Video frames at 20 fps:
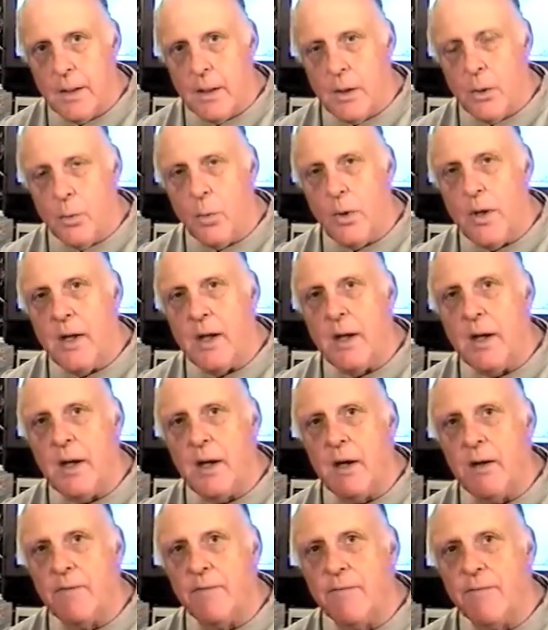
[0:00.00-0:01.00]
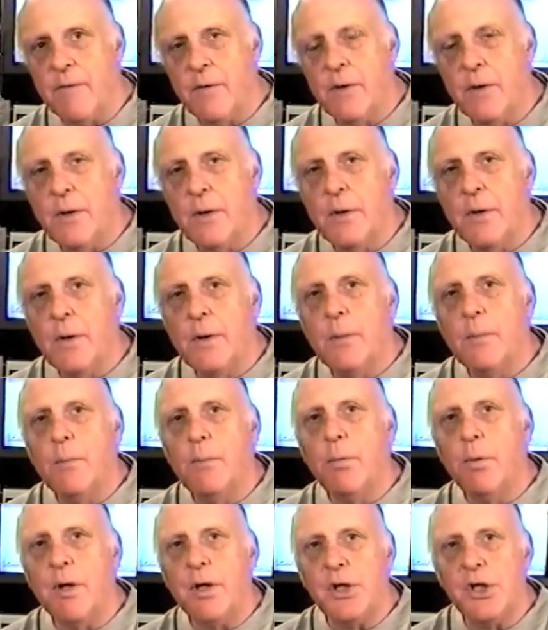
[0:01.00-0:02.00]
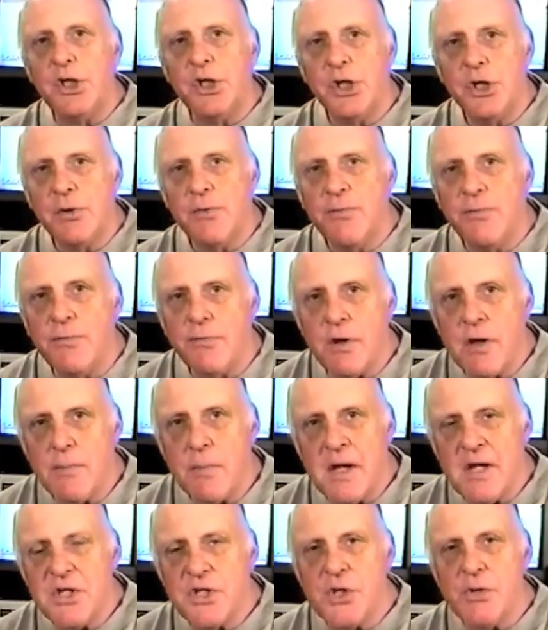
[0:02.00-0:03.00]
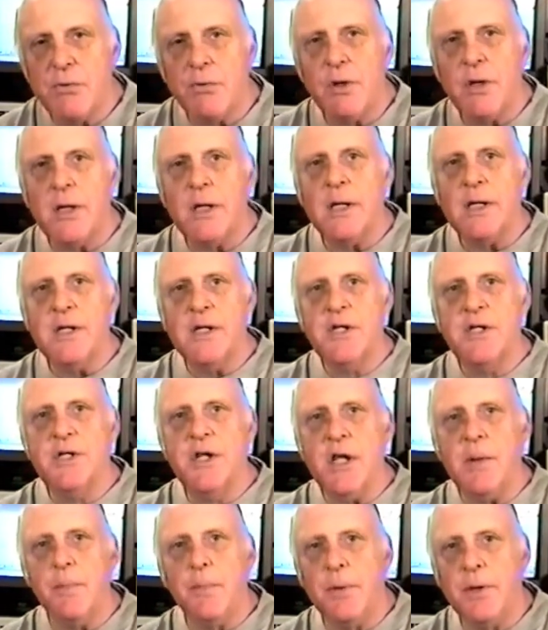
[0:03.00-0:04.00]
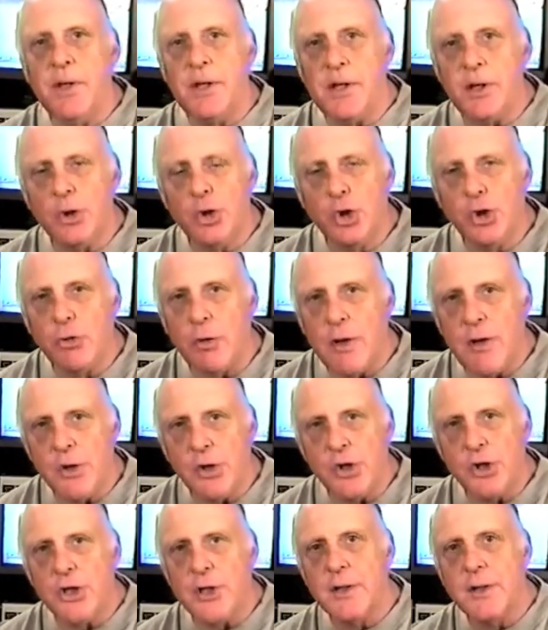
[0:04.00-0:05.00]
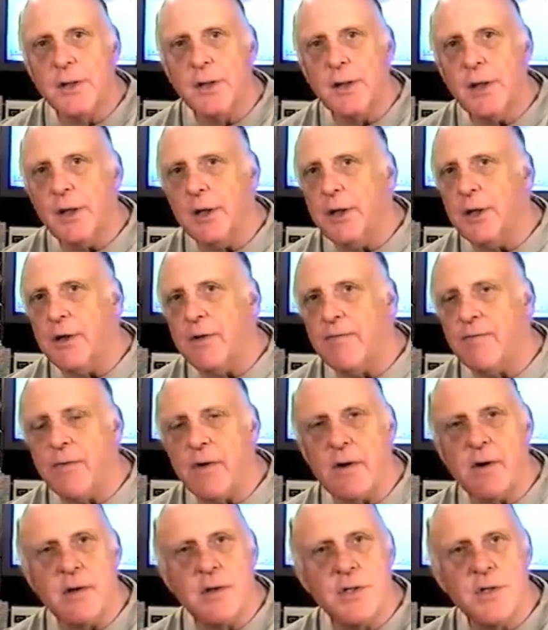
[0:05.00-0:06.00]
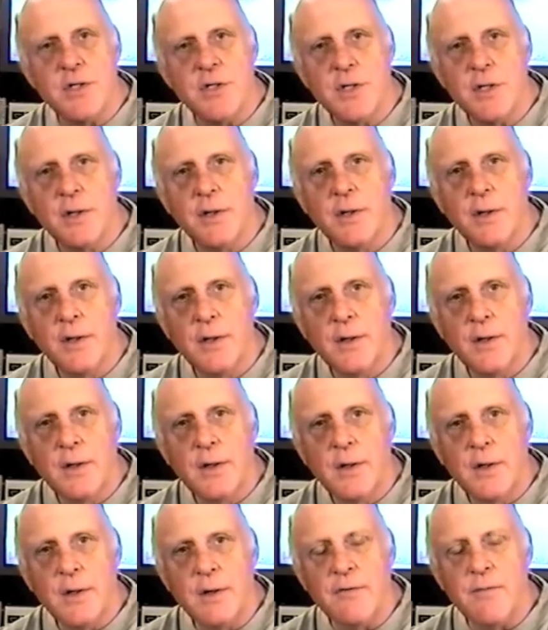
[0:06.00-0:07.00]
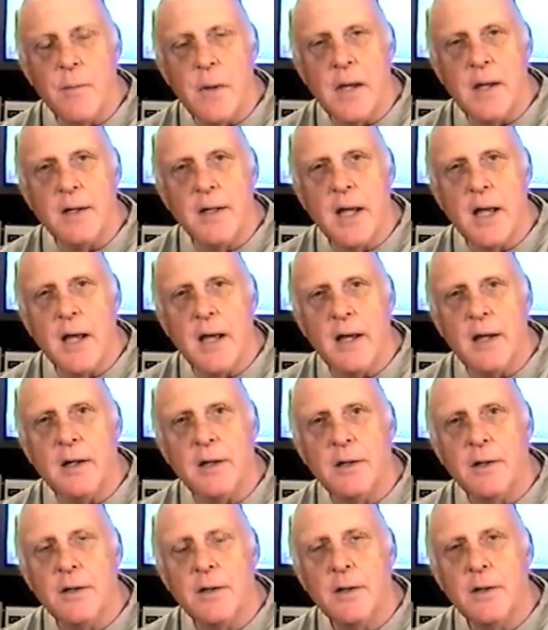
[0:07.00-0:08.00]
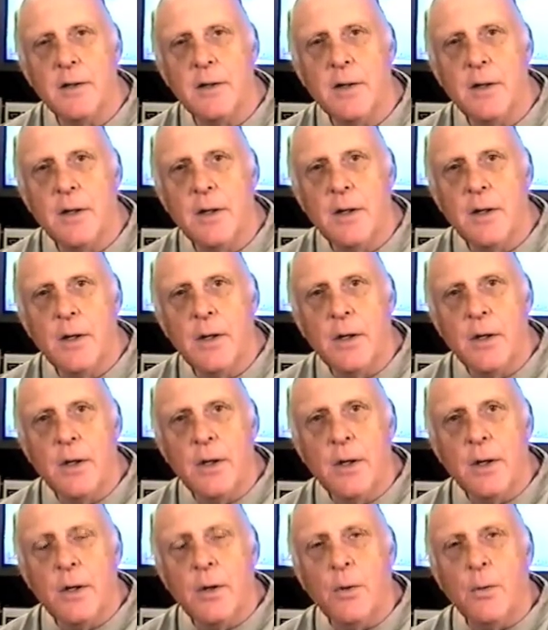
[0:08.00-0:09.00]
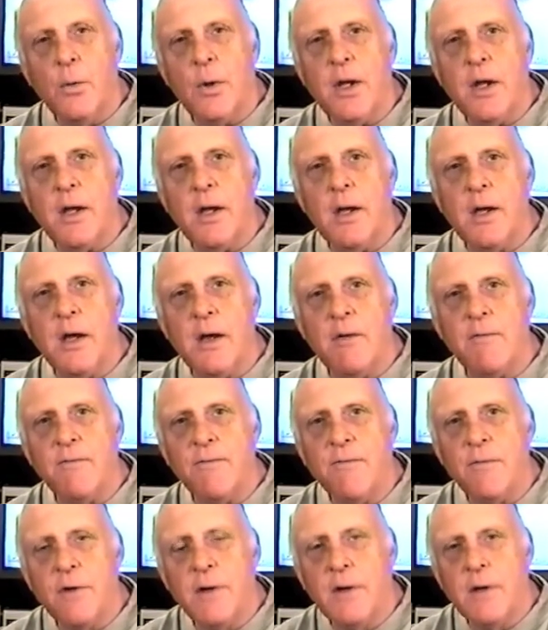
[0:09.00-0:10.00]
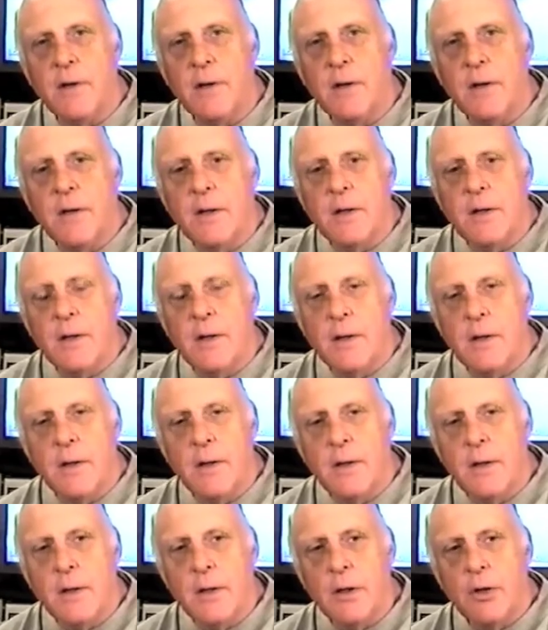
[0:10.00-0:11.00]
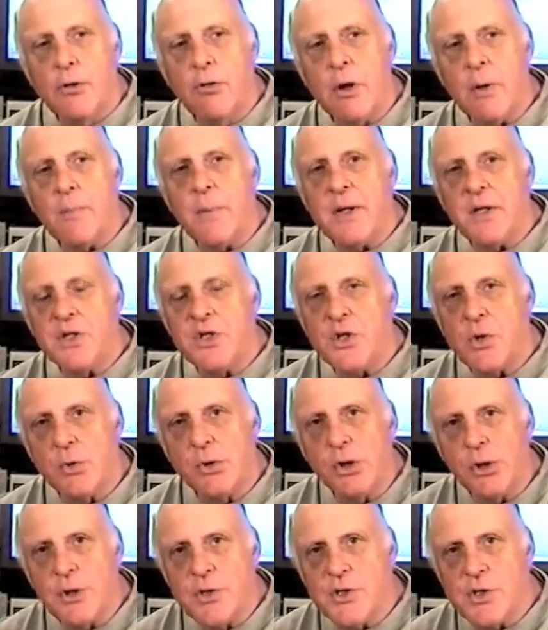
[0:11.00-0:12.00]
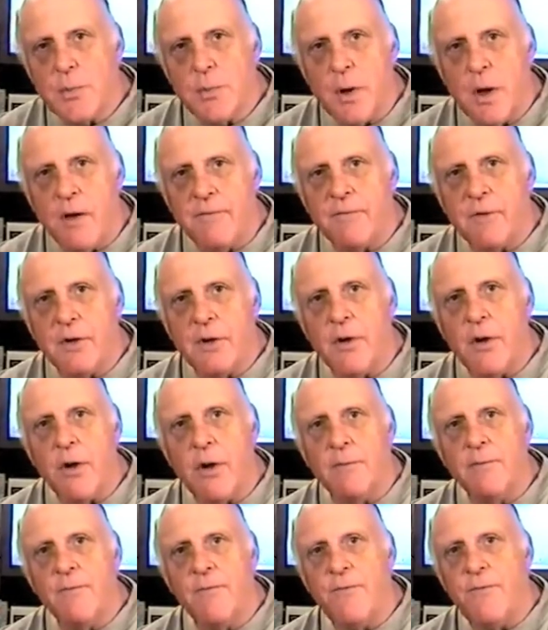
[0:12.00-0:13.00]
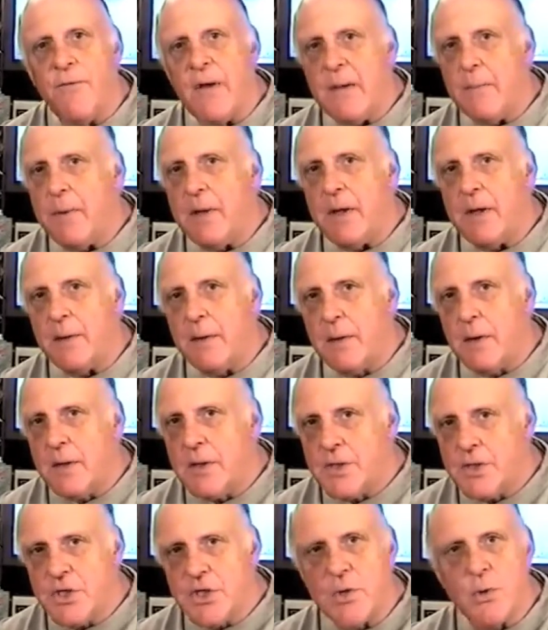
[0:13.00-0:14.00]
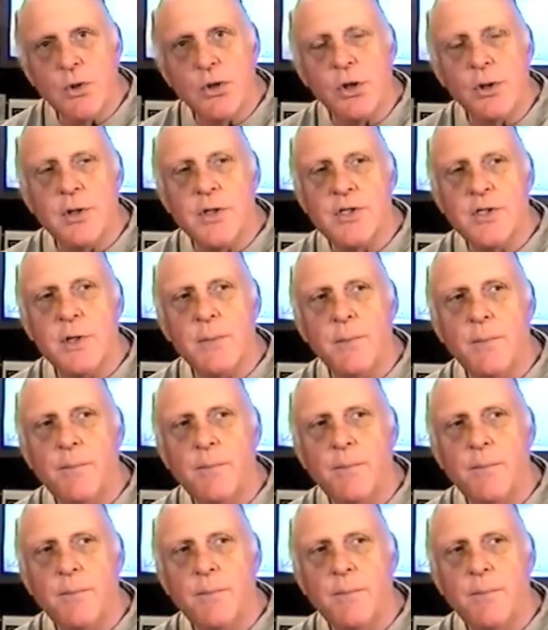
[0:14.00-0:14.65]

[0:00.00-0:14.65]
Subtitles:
We have British Freemasonry deeply entrenched in the affairs of mankind. We have creeping socialism, often called Fabian socialism,